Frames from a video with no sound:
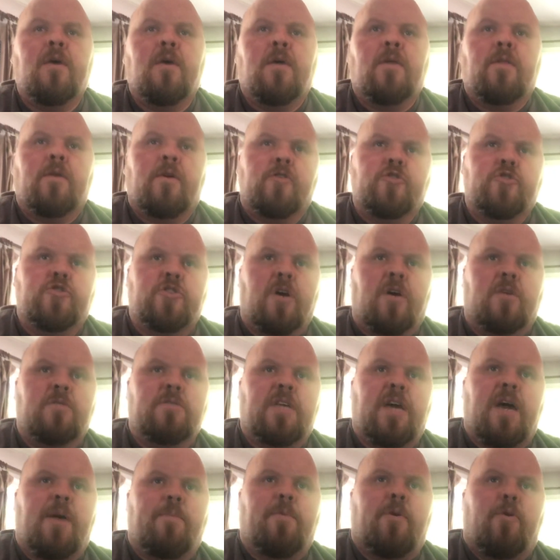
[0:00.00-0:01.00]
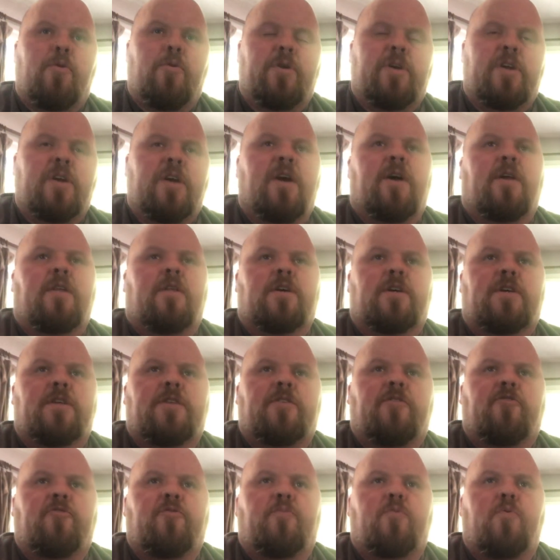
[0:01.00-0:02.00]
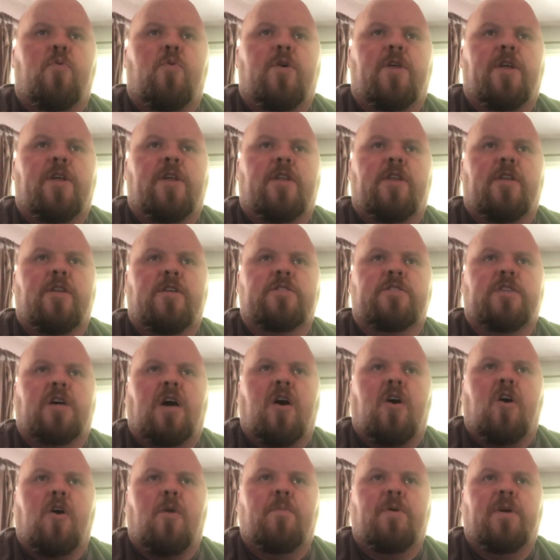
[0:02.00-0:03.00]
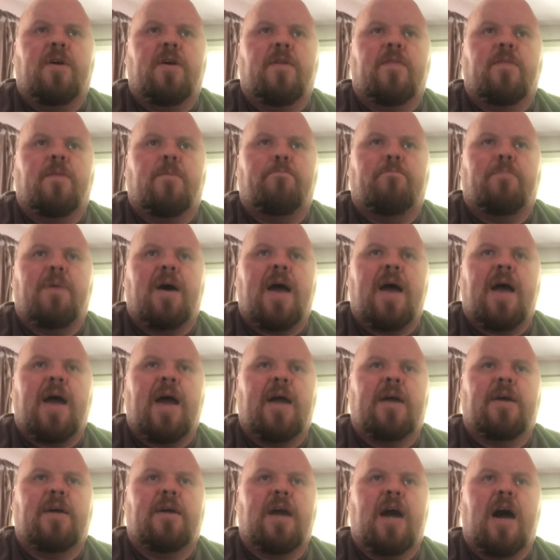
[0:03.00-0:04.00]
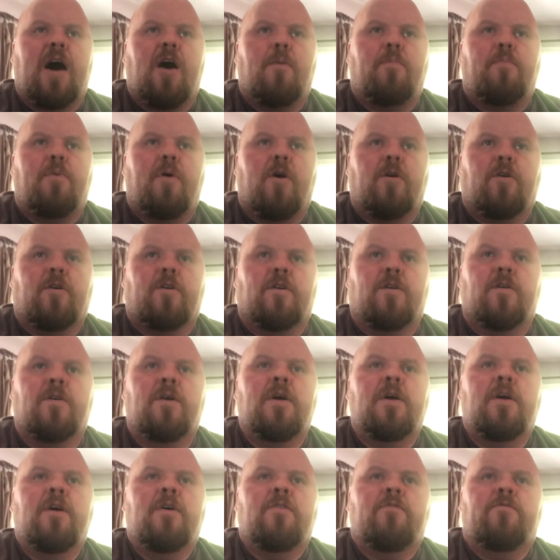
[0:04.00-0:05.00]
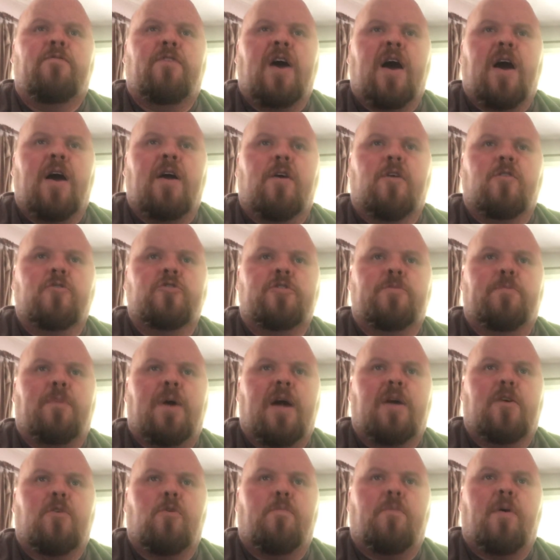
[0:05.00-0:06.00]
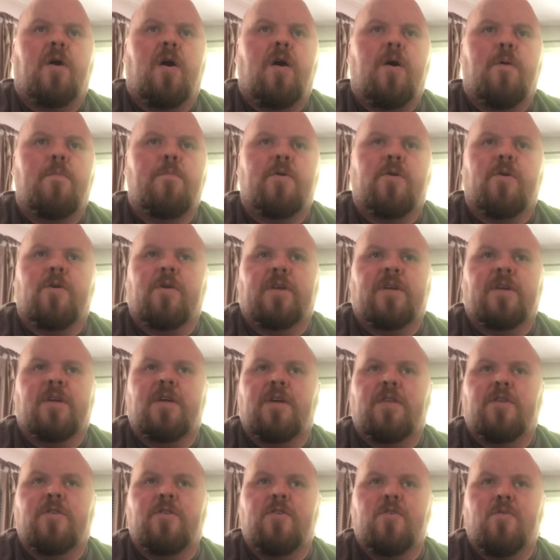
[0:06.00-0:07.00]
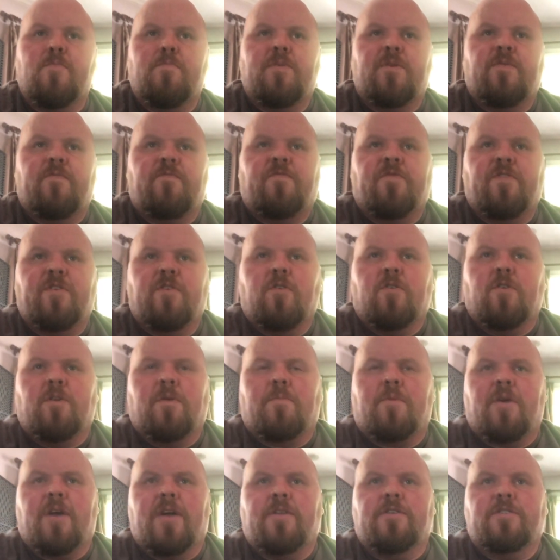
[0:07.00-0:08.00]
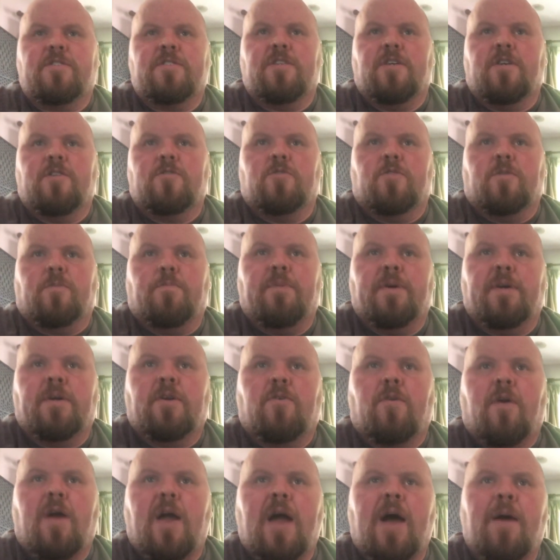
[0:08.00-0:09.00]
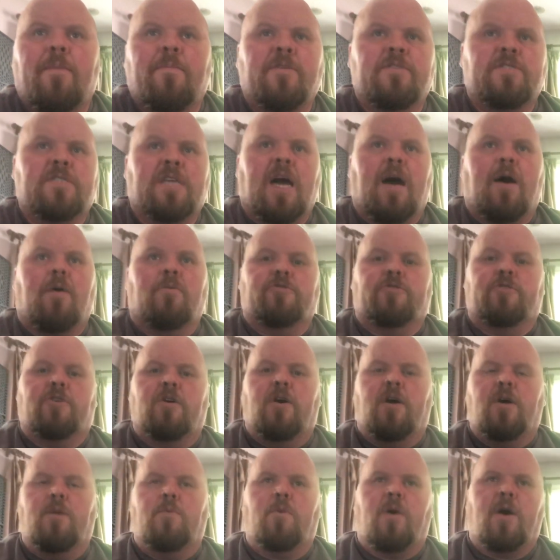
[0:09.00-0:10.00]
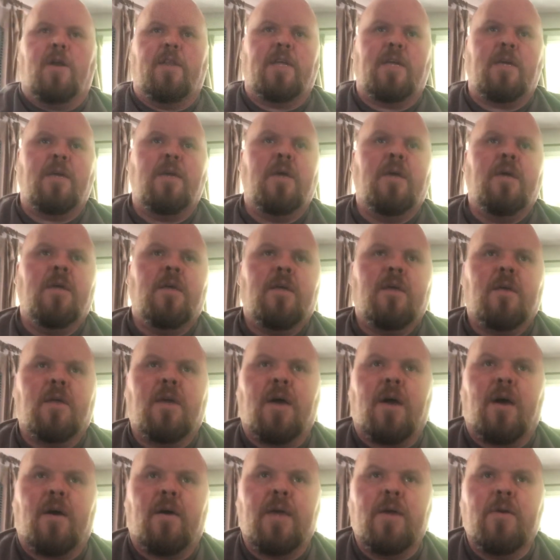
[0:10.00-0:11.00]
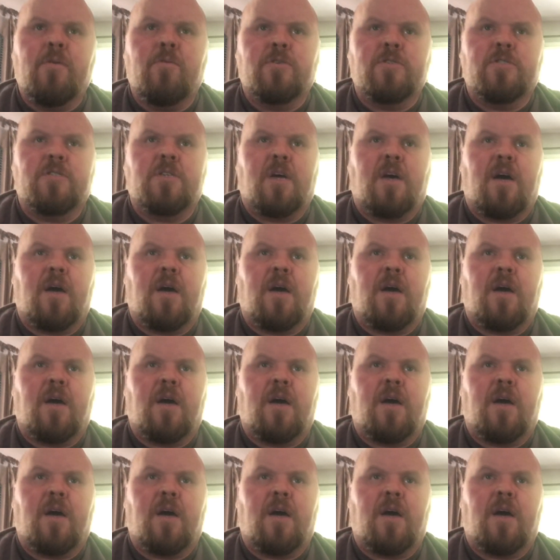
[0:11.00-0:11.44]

There's young Dabo again looking disappointed, and it is all but in the bag. Kyle Parker fires to Michael Palmer again near midfield, number 86 with a big grab. This guy was good, wasn't he? Yeah, he was